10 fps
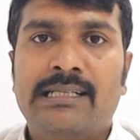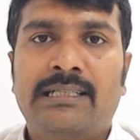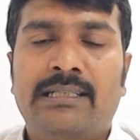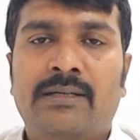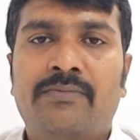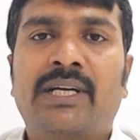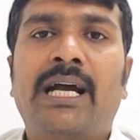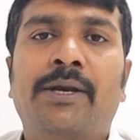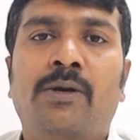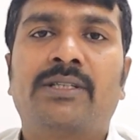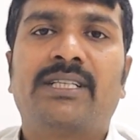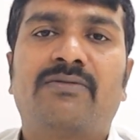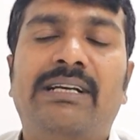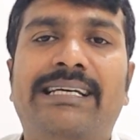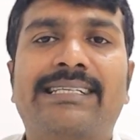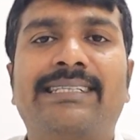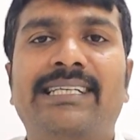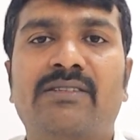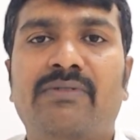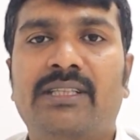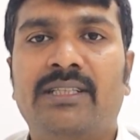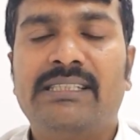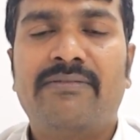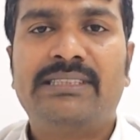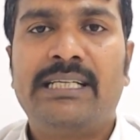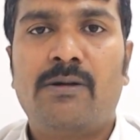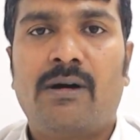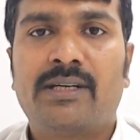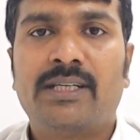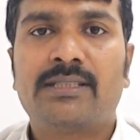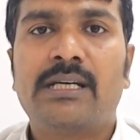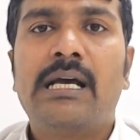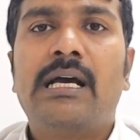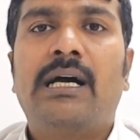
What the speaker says: the cardiologist will discuss with the referring doctors